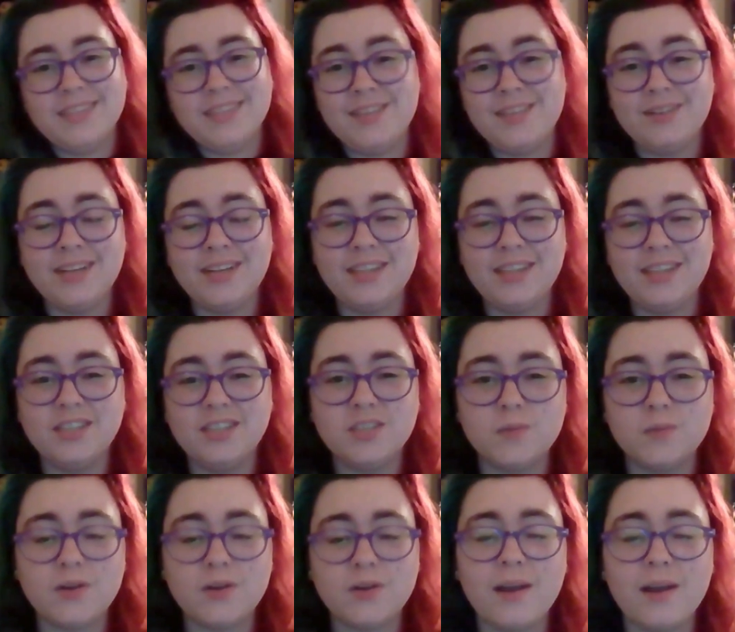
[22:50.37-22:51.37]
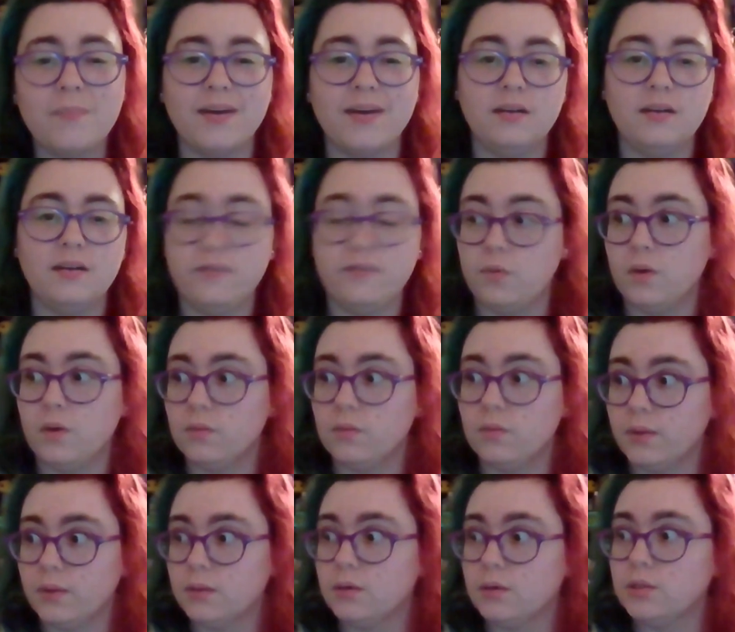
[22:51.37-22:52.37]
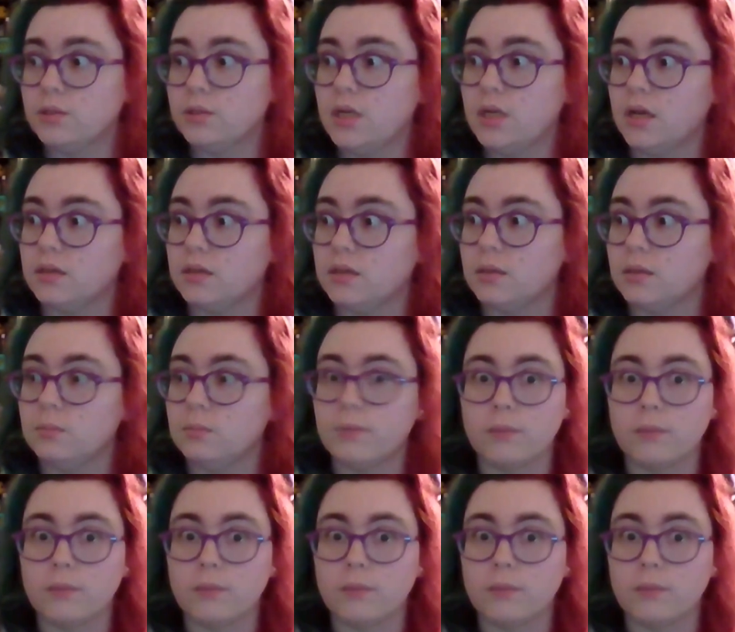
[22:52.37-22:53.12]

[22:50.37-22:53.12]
You could hit the subscribe button if you want weird crochet content,